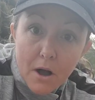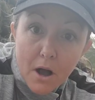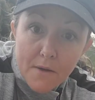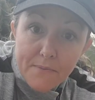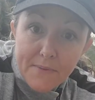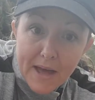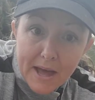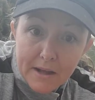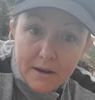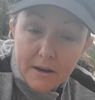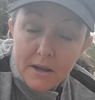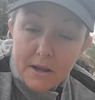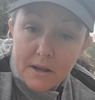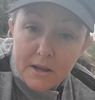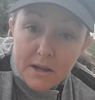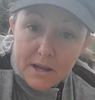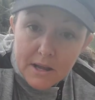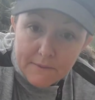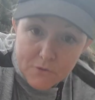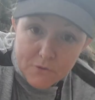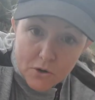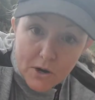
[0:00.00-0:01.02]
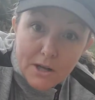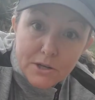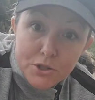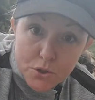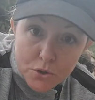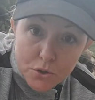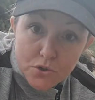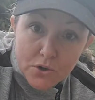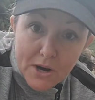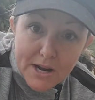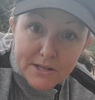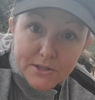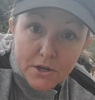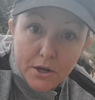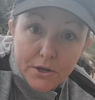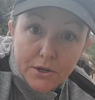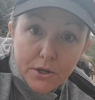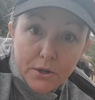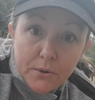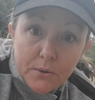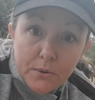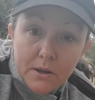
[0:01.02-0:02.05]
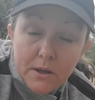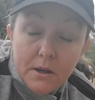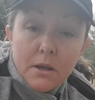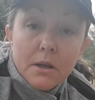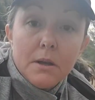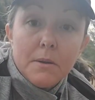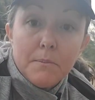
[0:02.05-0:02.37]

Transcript: on that, if you got 2 strikes on you,